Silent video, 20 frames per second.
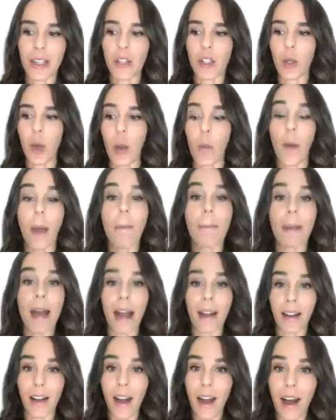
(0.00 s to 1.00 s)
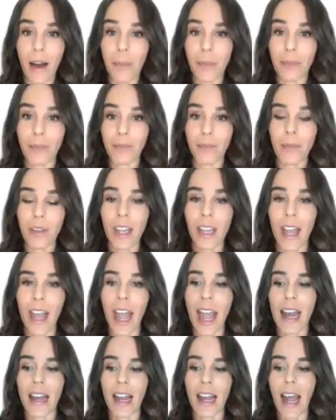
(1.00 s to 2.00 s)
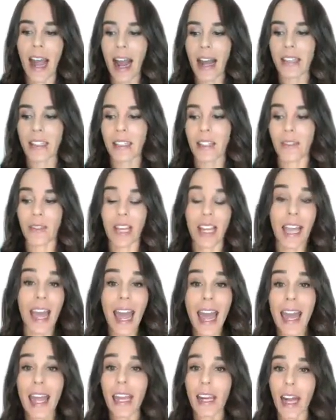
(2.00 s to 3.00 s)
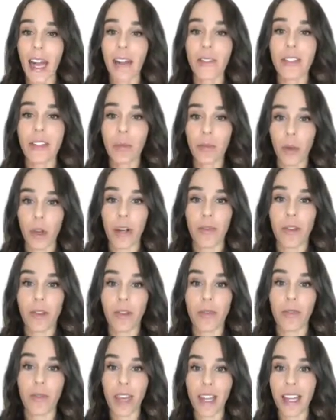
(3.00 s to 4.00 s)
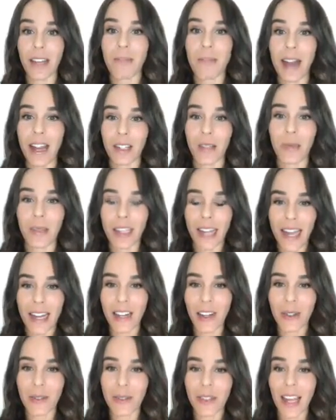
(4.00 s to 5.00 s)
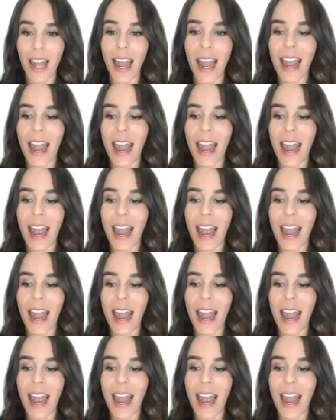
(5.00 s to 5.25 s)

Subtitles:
And so I went back up and I asked, I was like, hey, can I have some more of those vegan mashed potatoes?